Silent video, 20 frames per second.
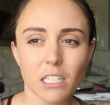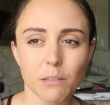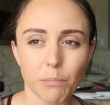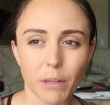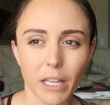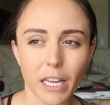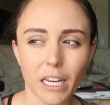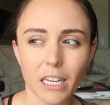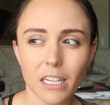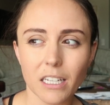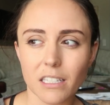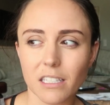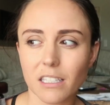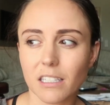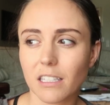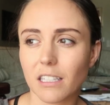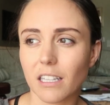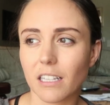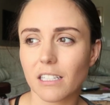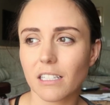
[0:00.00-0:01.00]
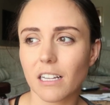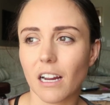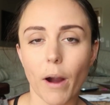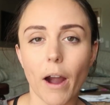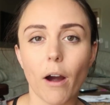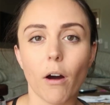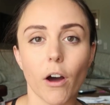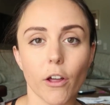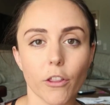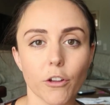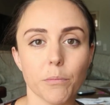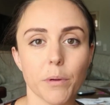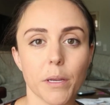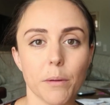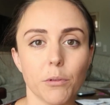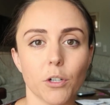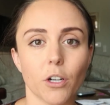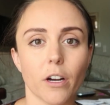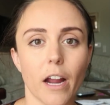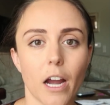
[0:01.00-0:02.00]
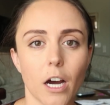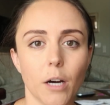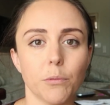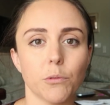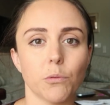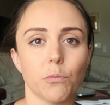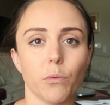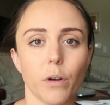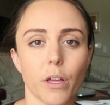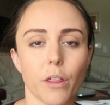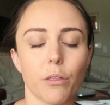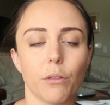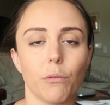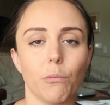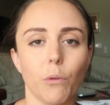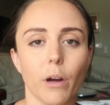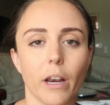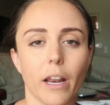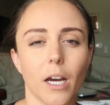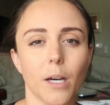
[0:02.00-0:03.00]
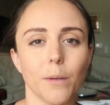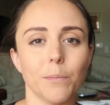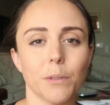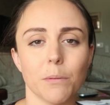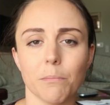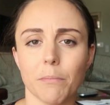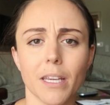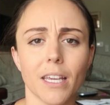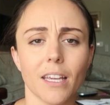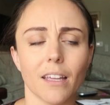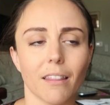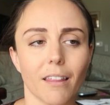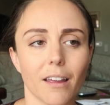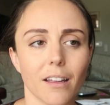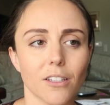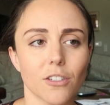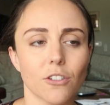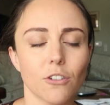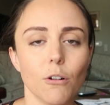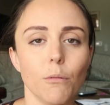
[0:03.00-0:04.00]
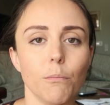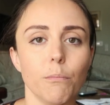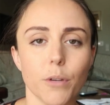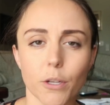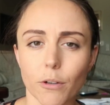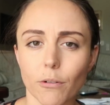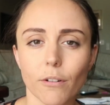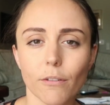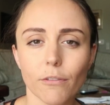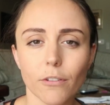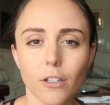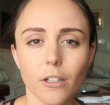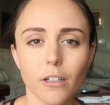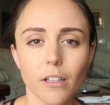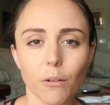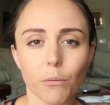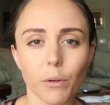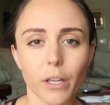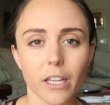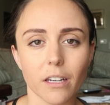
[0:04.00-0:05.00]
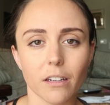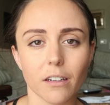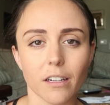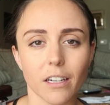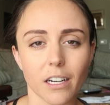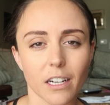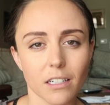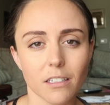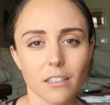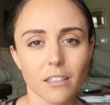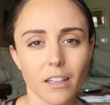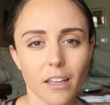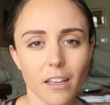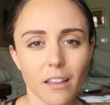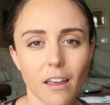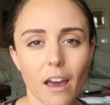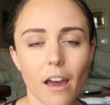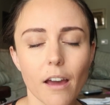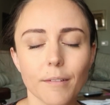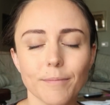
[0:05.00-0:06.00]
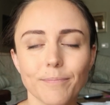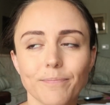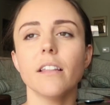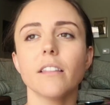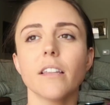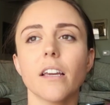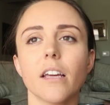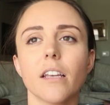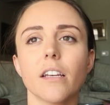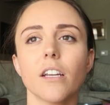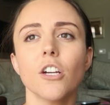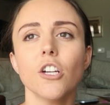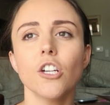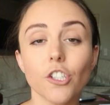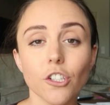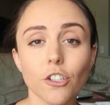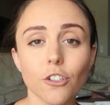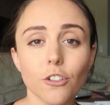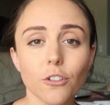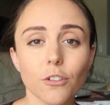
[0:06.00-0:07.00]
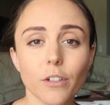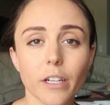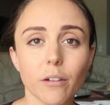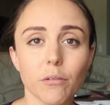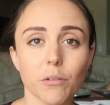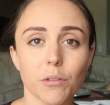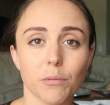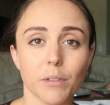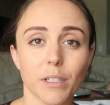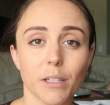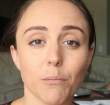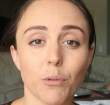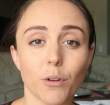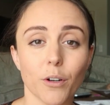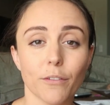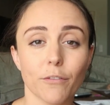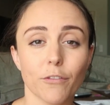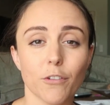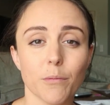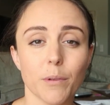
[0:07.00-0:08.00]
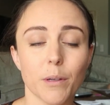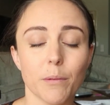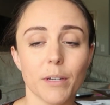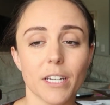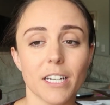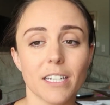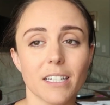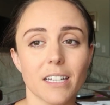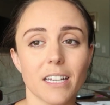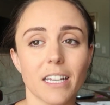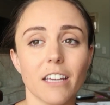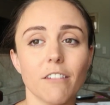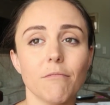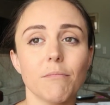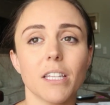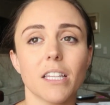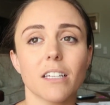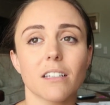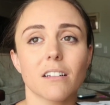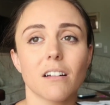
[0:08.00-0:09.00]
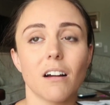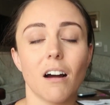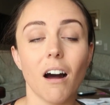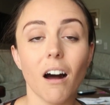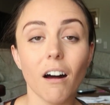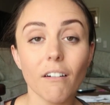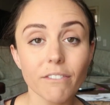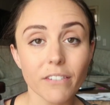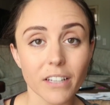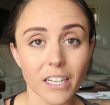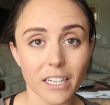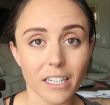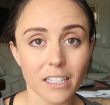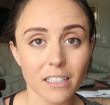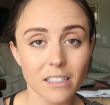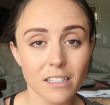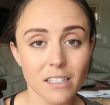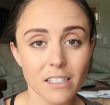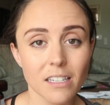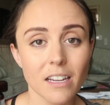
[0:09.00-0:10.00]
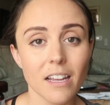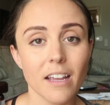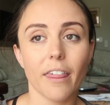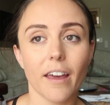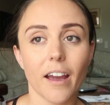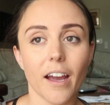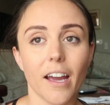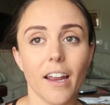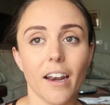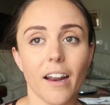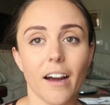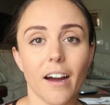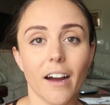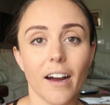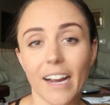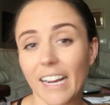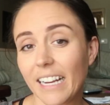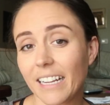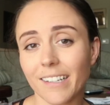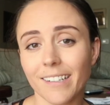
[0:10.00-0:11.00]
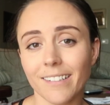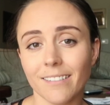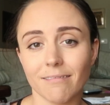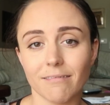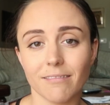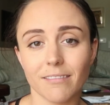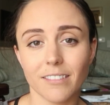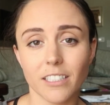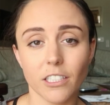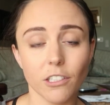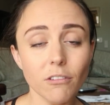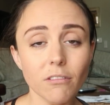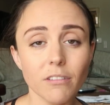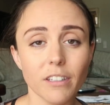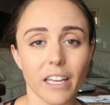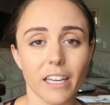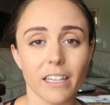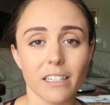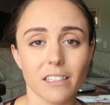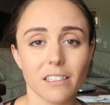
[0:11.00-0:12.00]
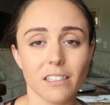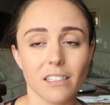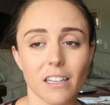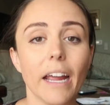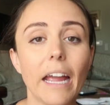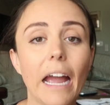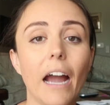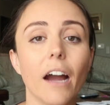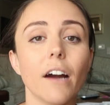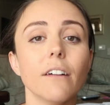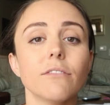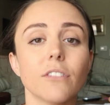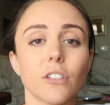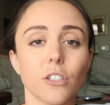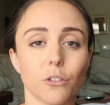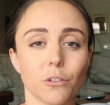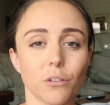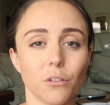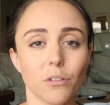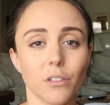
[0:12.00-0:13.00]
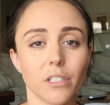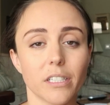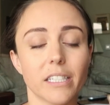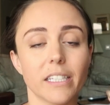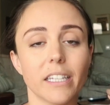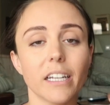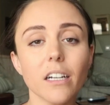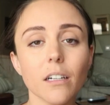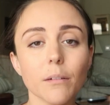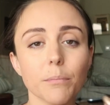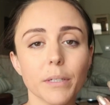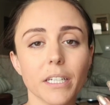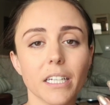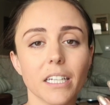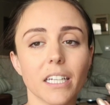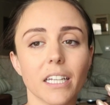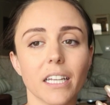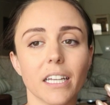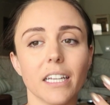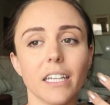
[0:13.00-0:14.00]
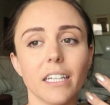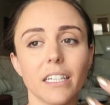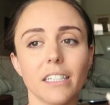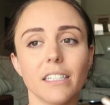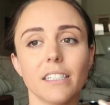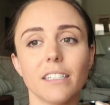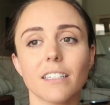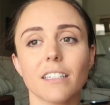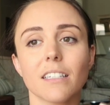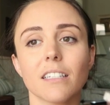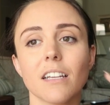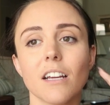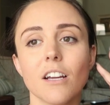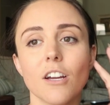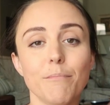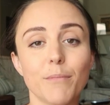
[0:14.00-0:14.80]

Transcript: explain. It's this, wow, other people are helped with what helps me. That's so beautiful that we can connect like that. And then two, it was really important for me because it gave me this confidence that I can do this. I have the tools. Therapy is